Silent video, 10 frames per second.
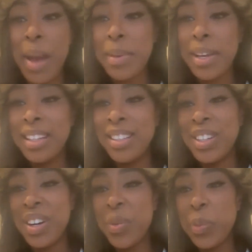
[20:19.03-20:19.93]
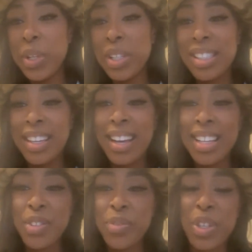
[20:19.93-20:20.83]
I mean, you know, we'll see
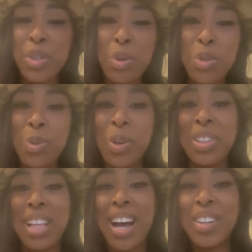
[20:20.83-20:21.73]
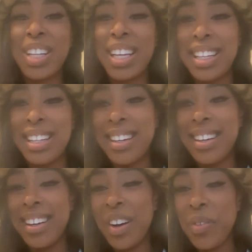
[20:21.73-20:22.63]
as the visuals roll out, and
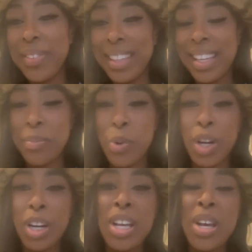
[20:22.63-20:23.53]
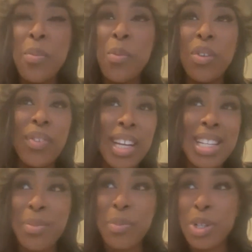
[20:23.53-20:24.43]
hopefully more
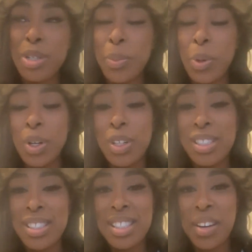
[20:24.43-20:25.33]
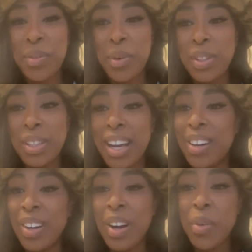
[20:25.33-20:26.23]
fans and more supporters and stuff roll
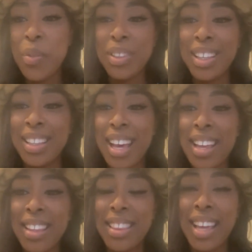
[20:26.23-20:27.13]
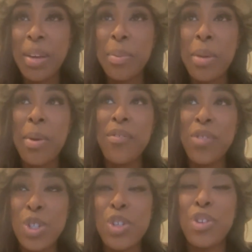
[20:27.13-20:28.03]
out. Hopefully that can be in my
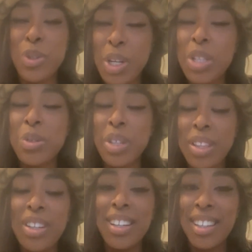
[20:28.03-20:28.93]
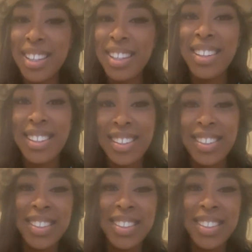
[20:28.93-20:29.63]
future for 2023. Mm-hmm.